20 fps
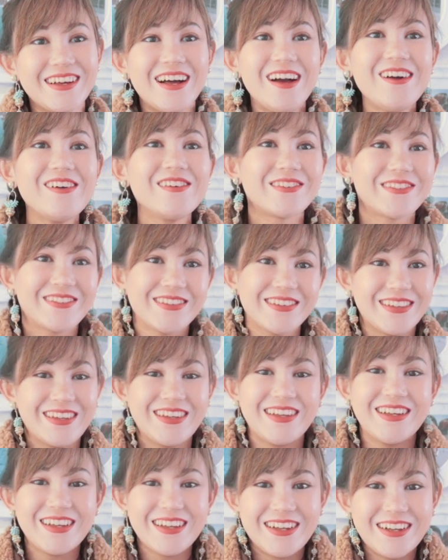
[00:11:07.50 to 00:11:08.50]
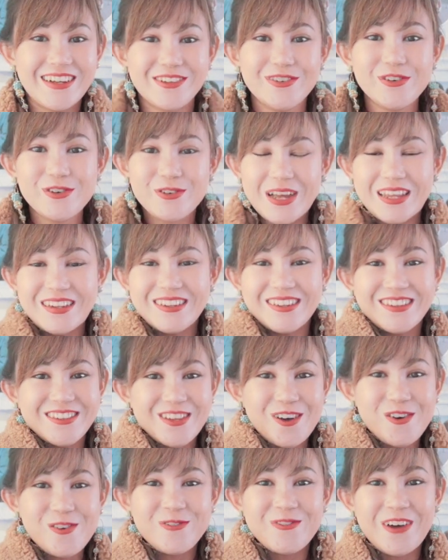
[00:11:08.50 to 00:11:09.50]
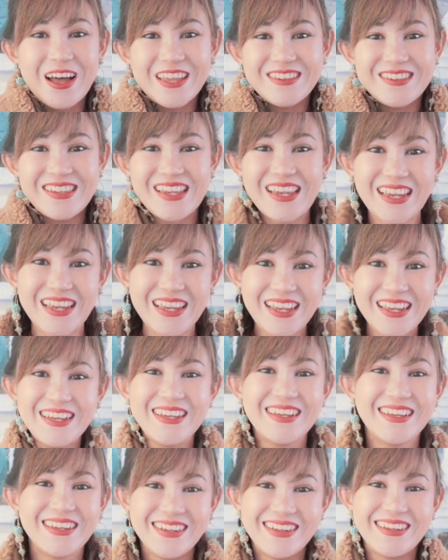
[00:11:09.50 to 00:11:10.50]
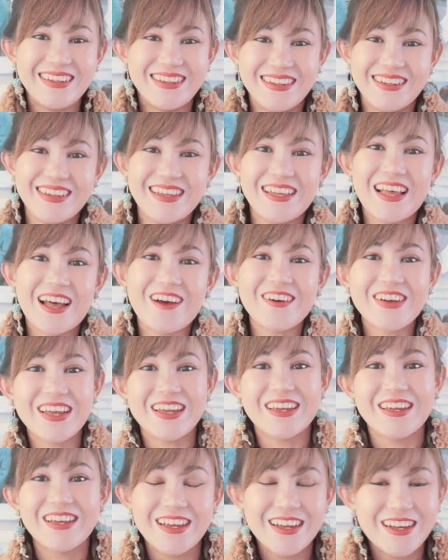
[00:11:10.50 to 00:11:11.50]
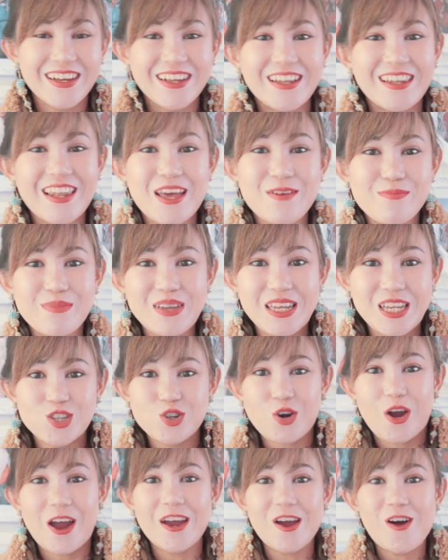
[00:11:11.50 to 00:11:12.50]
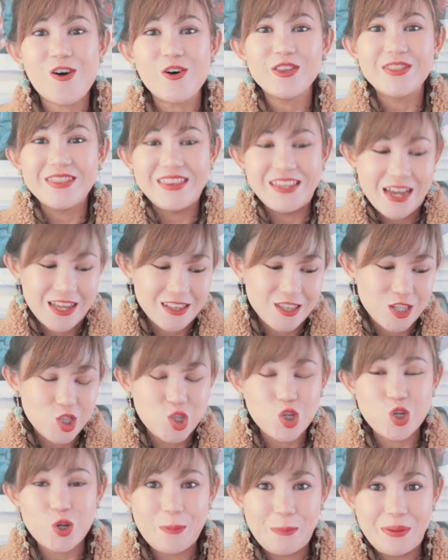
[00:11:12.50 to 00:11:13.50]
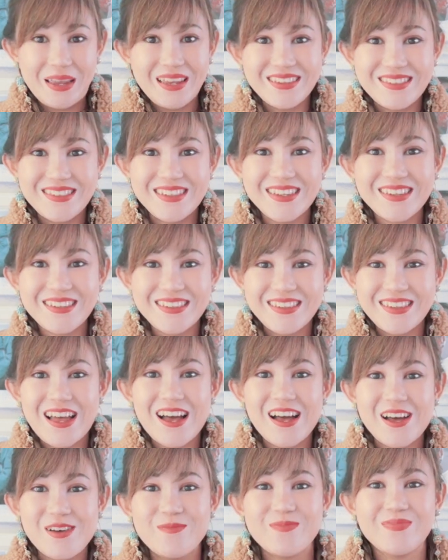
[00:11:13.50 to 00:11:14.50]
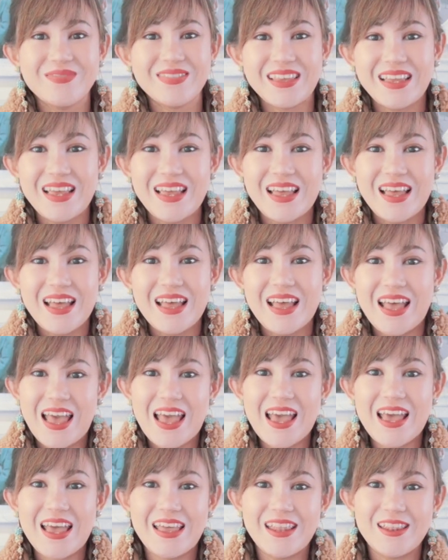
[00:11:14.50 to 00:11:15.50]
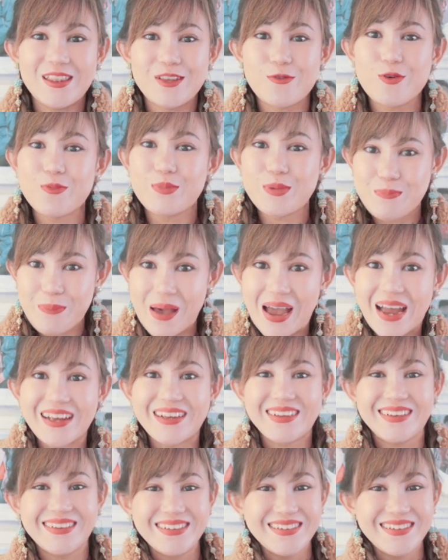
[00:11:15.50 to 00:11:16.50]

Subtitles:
Oh, ooh, and it's so fuzzy. Okay, let me try on the other two pieces and we'll be back.